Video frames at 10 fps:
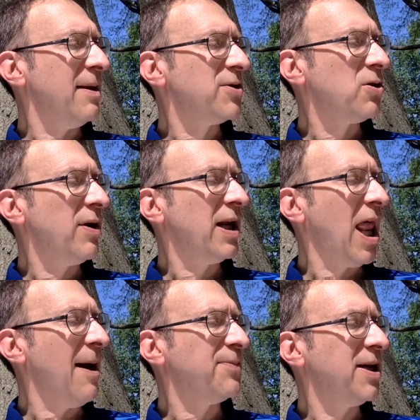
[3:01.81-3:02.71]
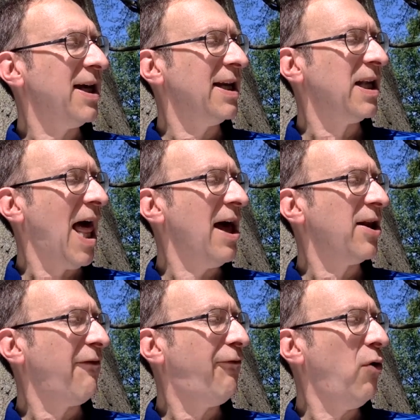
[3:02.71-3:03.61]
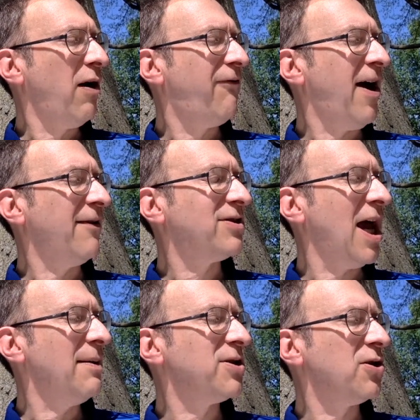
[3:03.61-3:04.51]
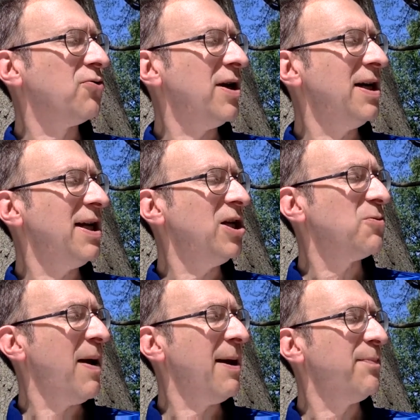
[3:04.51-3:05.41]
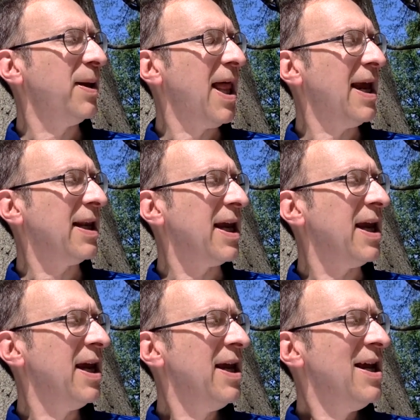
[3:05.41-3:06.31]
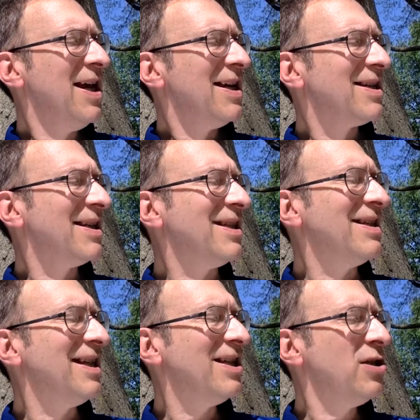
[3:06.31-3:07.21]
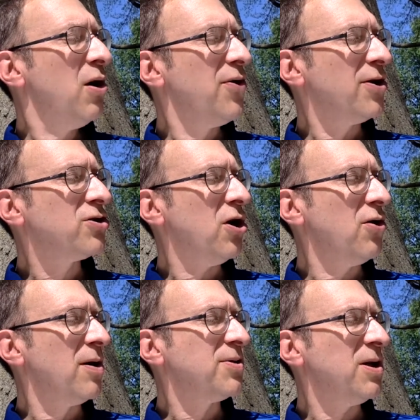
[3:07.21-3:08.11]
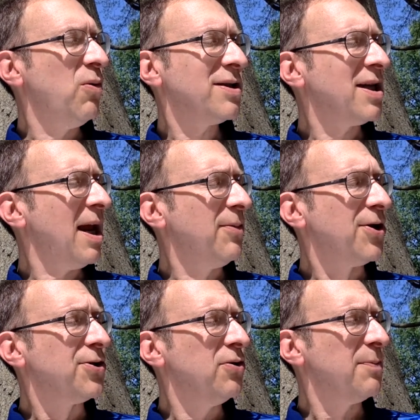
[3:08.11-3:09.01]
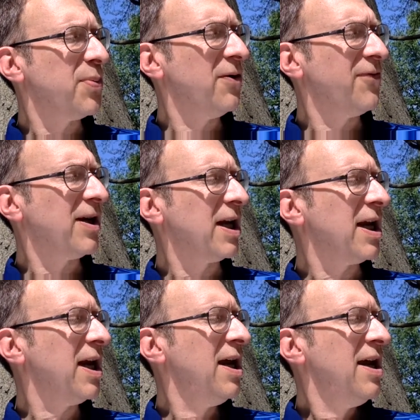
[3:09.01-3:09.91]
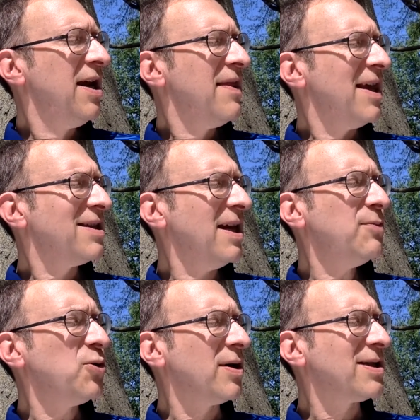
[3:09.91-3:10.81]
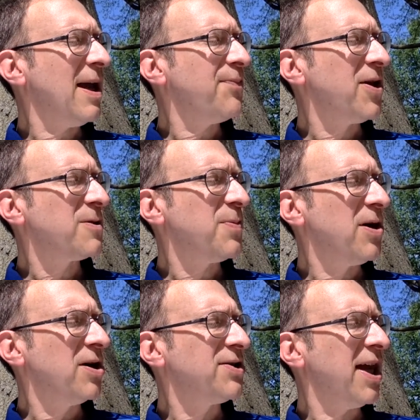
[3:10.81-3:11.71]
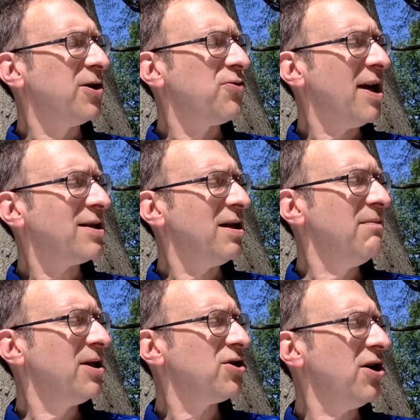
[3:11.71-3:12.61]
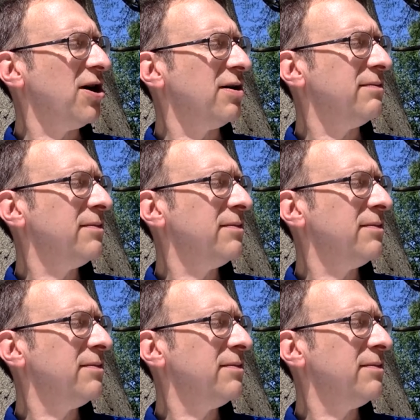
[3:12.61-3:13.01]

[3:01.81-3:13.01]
him, so he clapped again loudly 4 or 5 times and greeted each man politely. Since he didn't know their totems, he wasn't able to do it perfectly. They seemed to accept this because they addressed him in turn.